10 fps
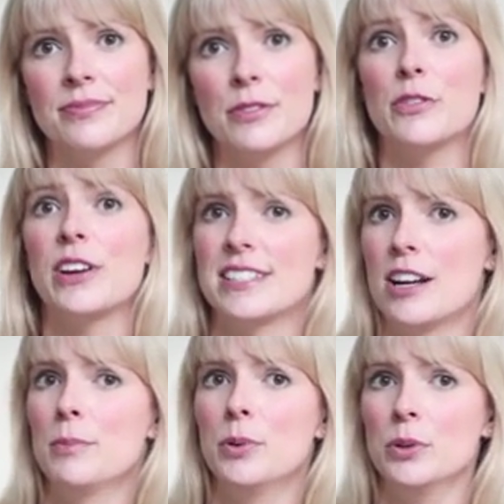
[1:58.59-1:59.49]
For
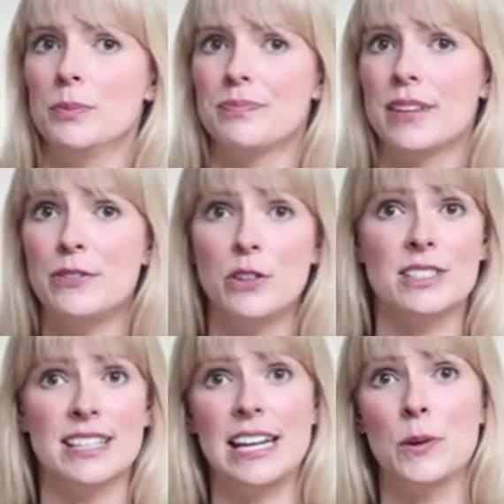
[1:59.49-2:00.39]
example, if you're
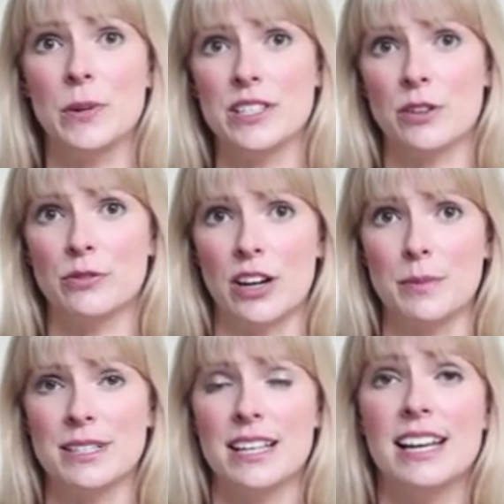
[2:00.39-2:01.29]
selling window
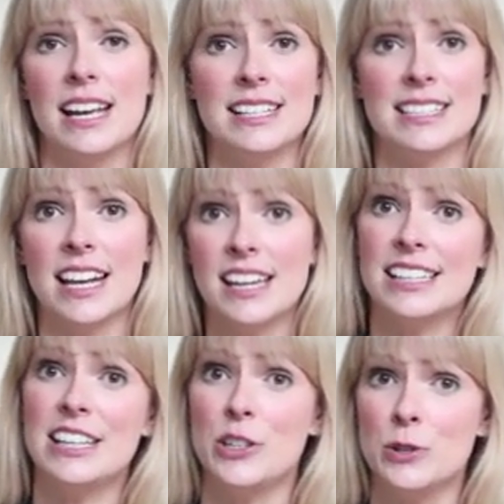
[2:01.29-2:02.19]
frames, it's
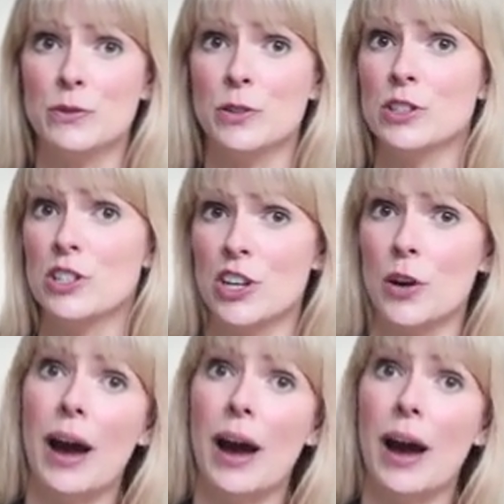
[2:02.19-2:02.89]
likely useful to know